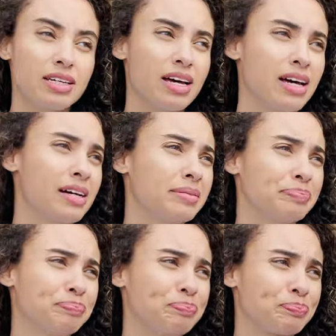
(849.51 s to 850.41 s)
I'm
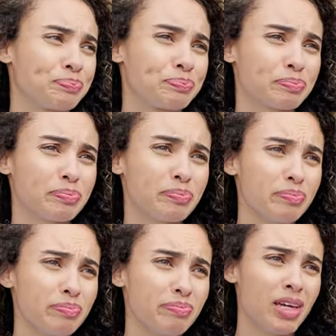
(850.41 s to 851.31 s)

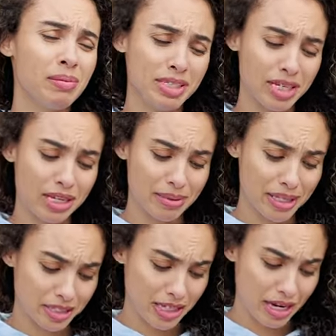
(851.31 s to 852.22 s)
excited about
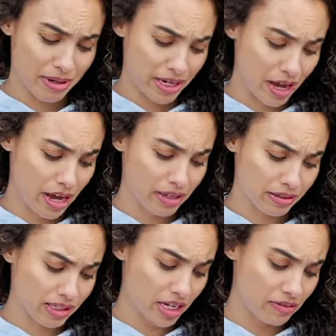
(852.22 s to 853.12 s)
this camera I got. I'm
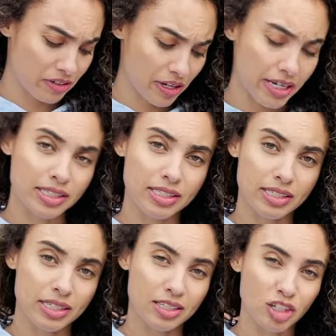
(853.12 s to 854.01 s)
excited for you guys to
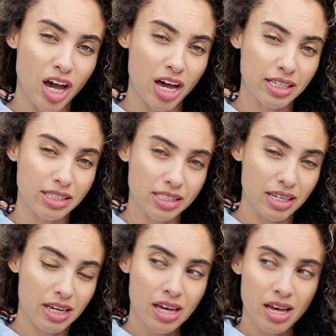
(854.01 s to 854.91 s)
see the shots.
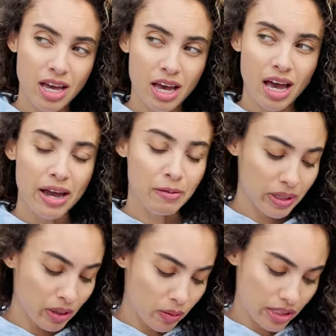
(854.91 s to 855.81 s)
I
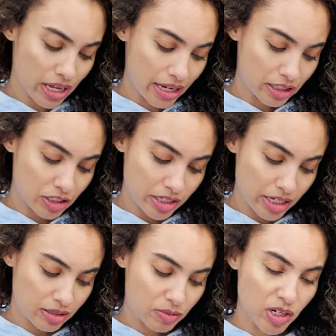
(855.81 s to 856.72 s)
really wanted to actually
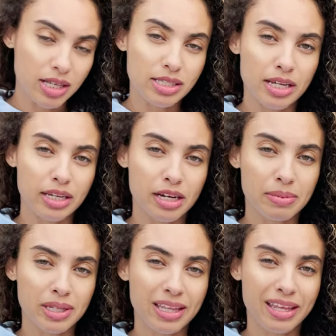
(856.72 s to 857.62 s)
take some shots on here,
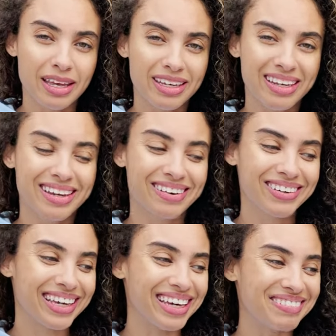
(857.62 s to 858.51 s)
but then, you know, it
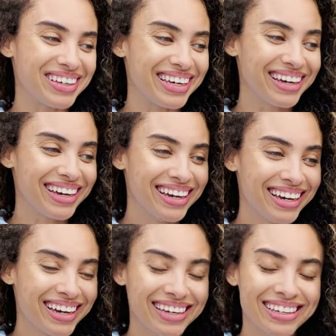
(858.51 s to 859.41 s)
hit me.
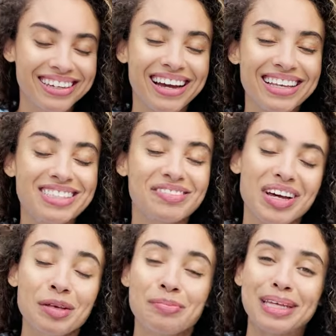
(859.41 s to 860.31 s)
You gotta
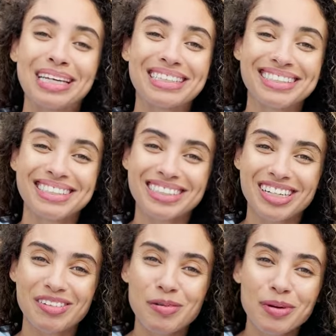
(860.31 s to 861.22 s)
develop these, so I
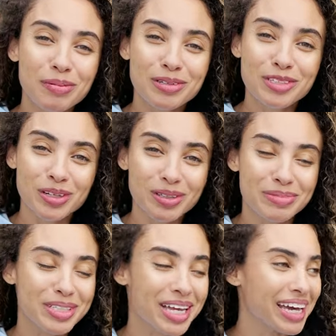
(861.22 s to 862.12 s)
won't be able to show them
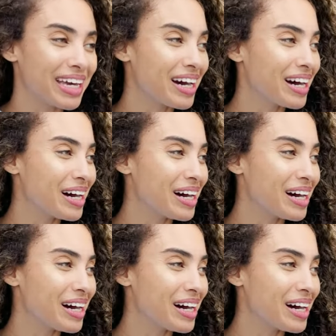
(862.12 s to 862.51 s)
tonight.